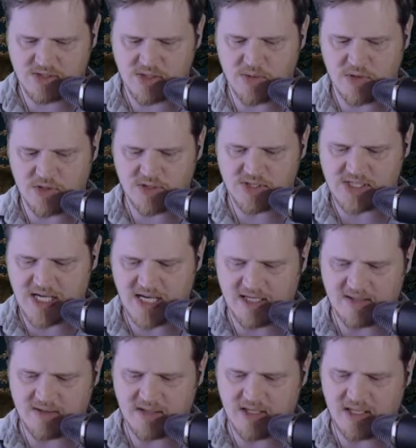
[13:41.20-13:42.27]
you could
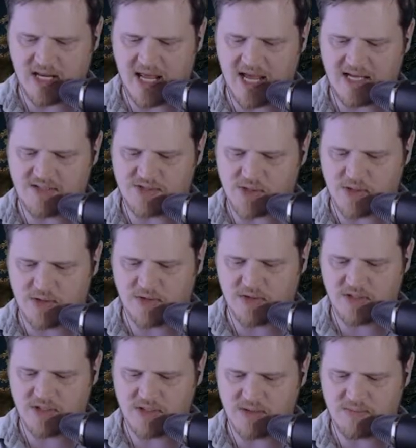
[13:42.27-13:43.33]
say it has all
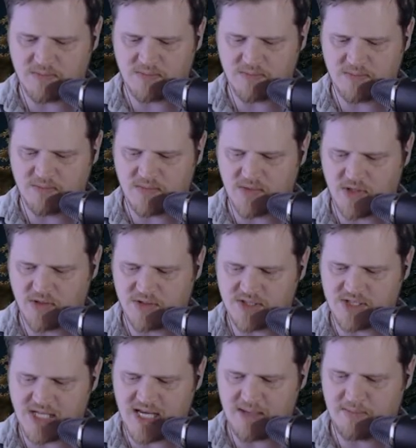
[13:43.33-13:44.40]
the
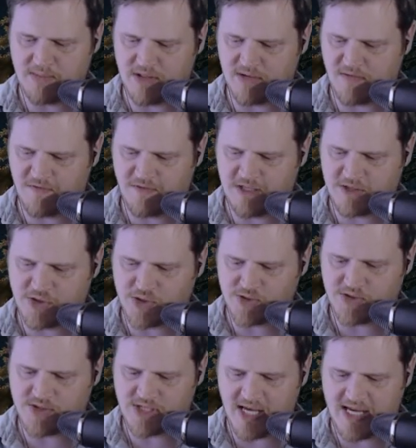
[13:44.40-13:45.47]
same
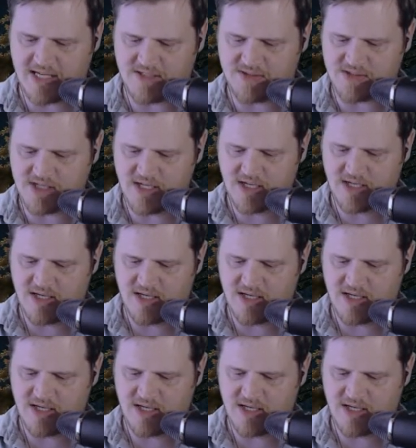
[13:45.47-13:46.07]
features as